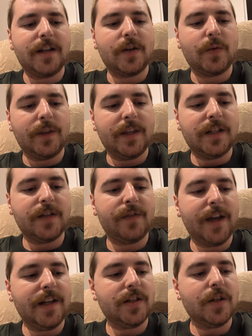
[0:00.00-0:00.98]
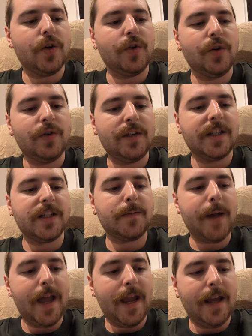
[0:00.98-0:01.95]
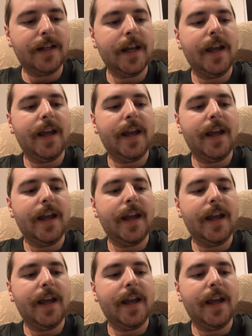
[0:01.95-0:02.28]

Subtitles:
yet with his face undismayed,